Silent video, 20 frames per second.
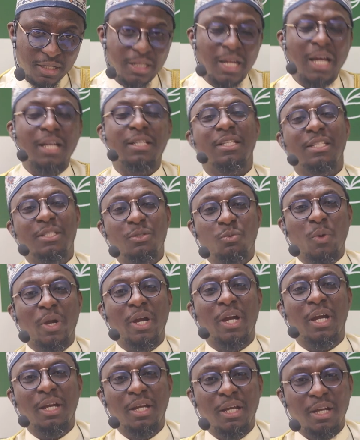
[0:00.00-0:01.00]
That is
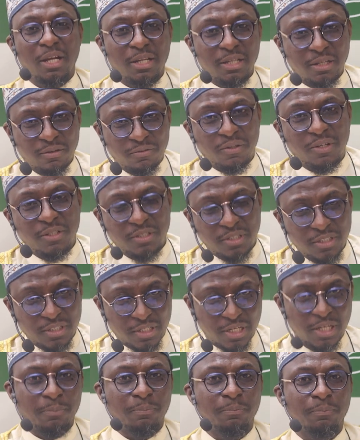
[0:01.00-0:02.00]
where the verses
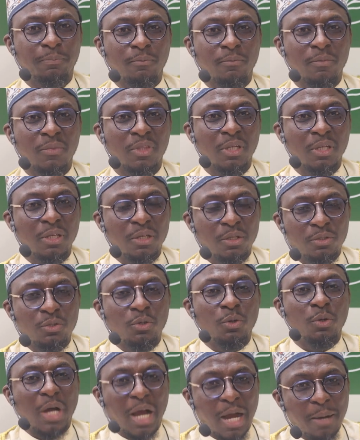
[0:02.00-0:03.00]
came.
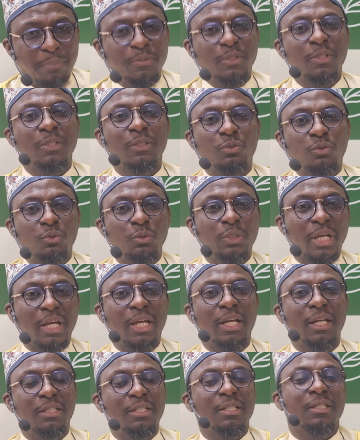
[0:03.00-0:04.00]
So up till
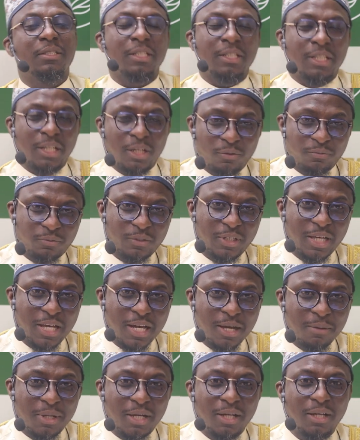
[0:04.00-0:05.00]
today, till the day of
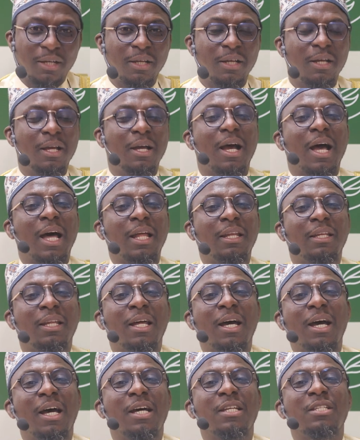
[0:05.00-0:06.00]
Qiyamah,
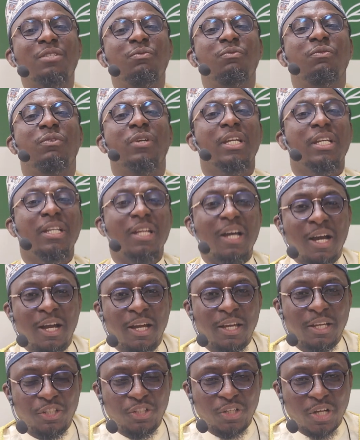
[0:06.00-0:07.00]
Allah has freed
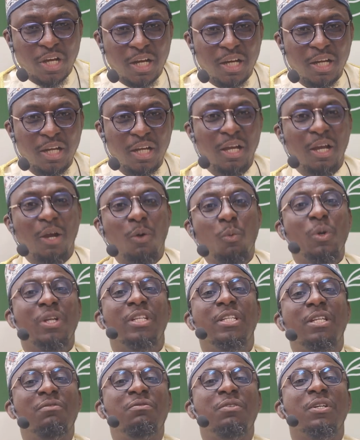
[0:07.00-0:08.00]
Aisha
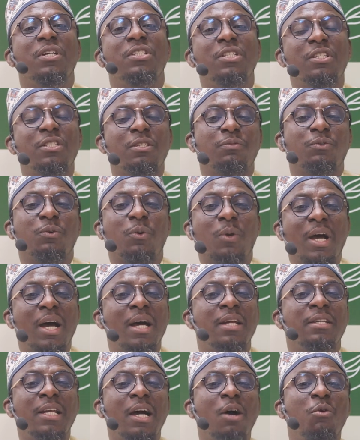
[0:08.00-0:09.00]
with the verses of
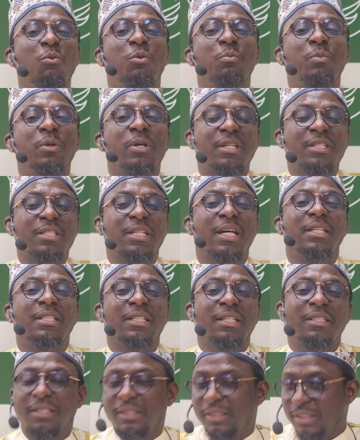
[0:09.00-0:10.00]
Quran that will be
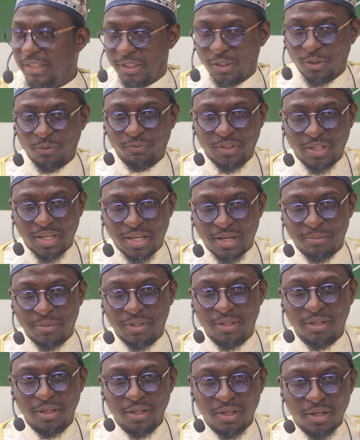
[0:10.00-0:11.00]
recited till the day of
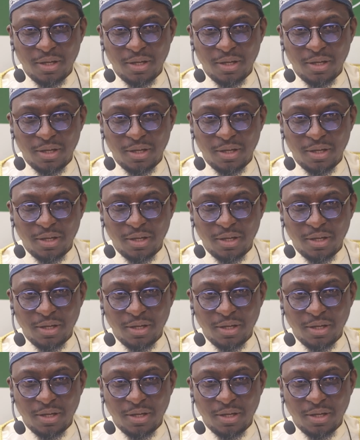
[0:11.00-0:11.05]
Qiyamah.